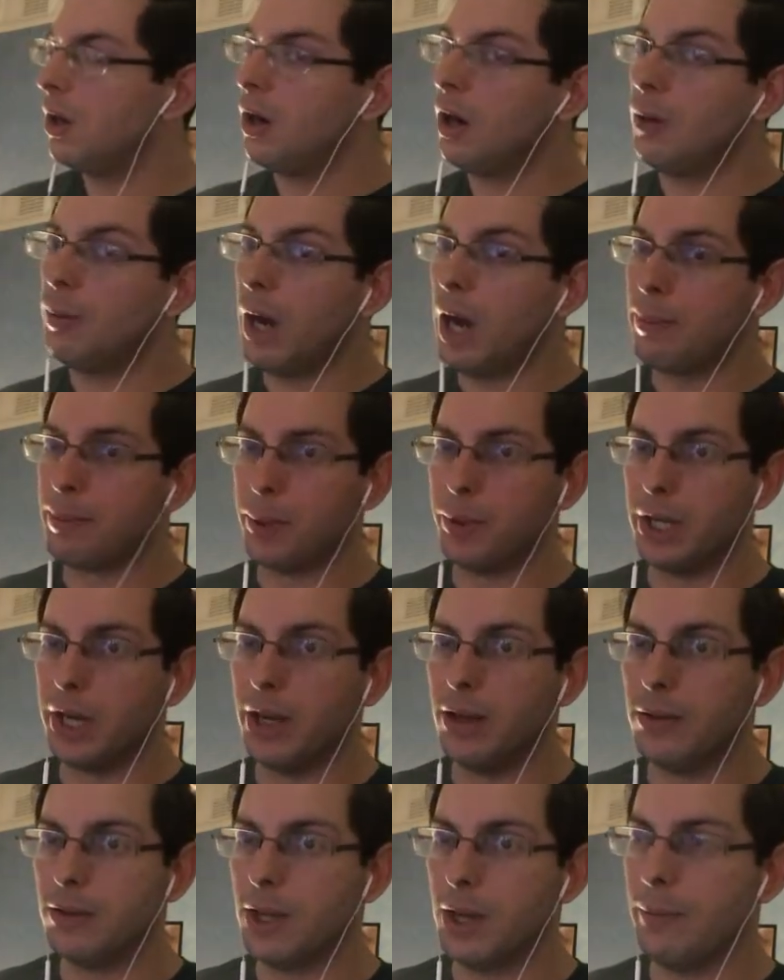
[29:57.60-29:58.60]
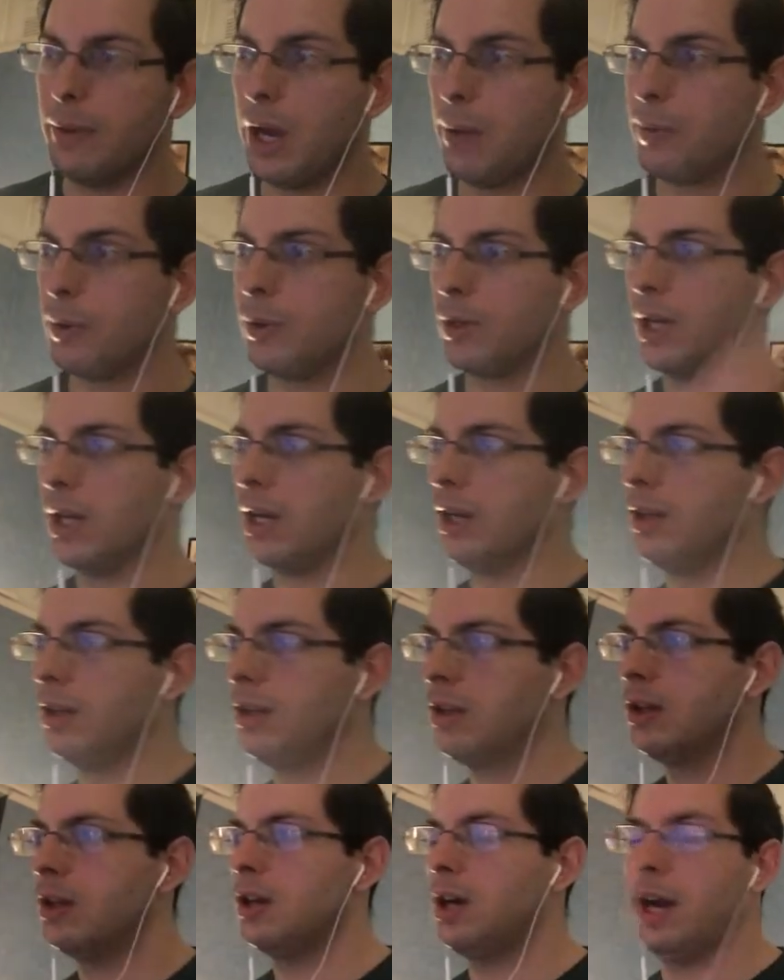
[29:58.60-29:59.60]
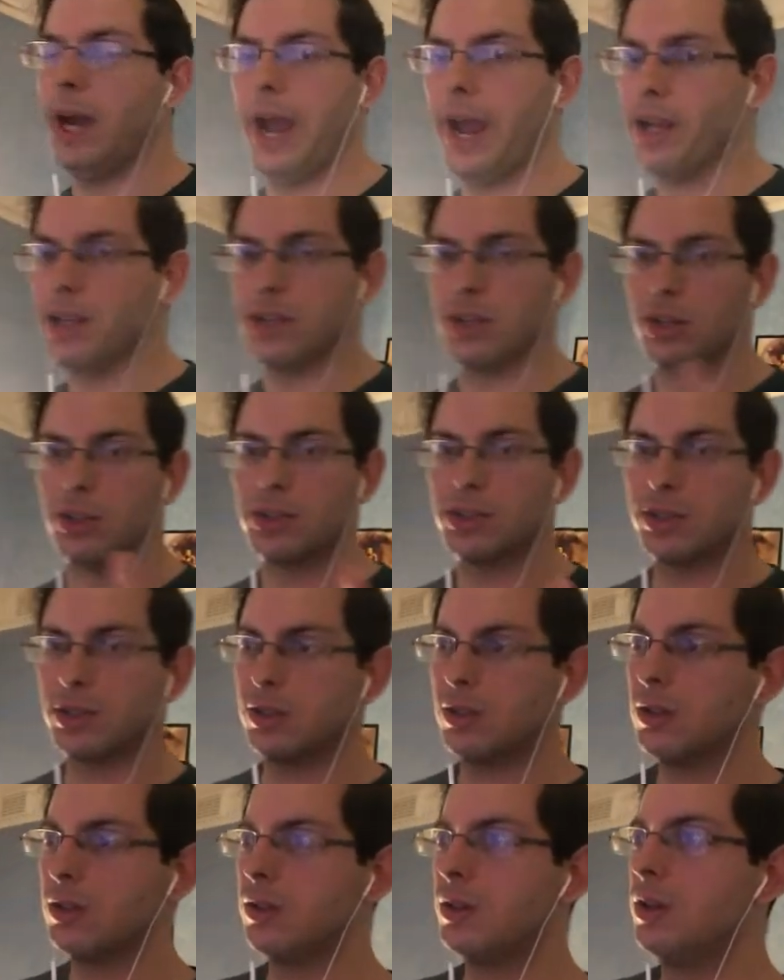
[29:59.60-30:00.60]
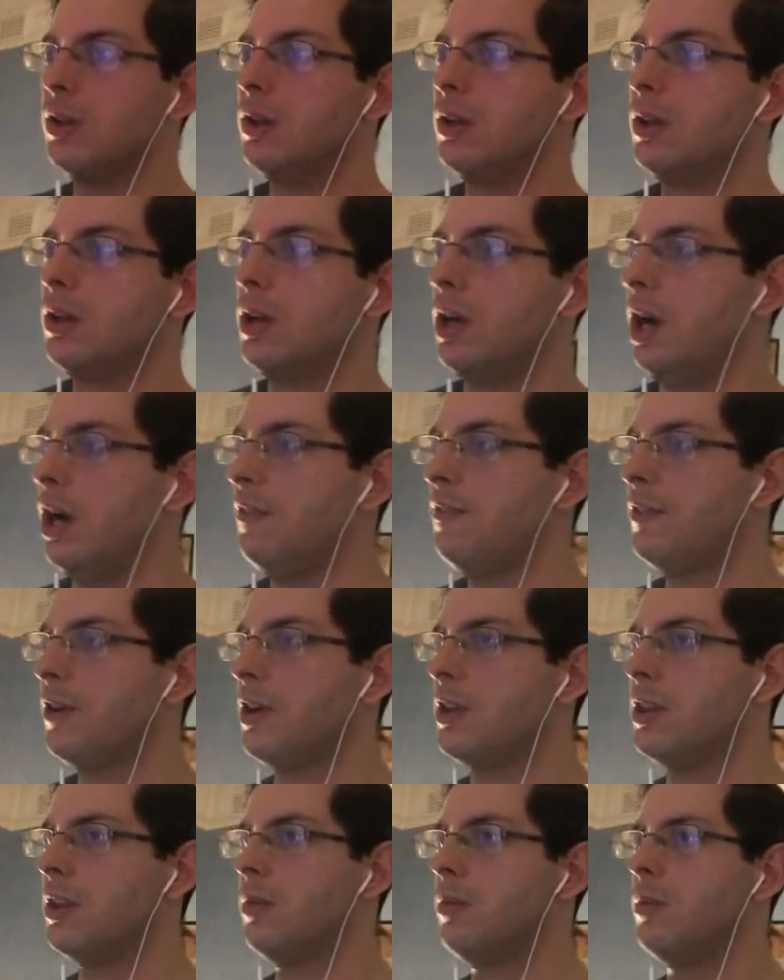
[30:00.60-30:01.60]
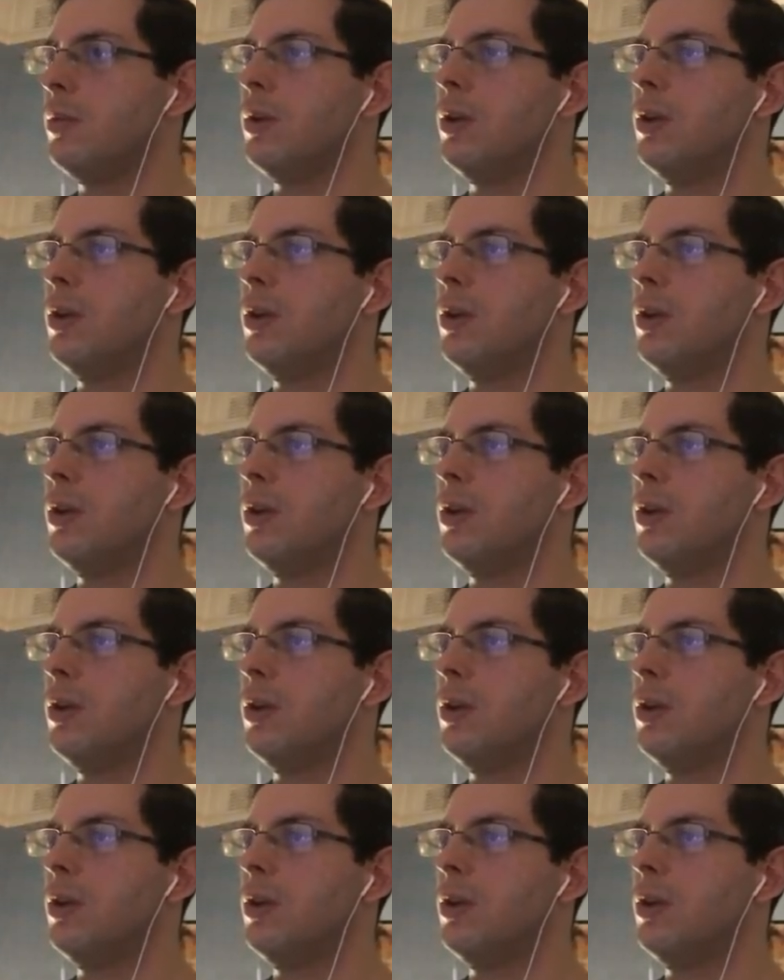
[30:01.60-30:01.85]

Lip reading: I'm happy with that. I hate dogs. I find them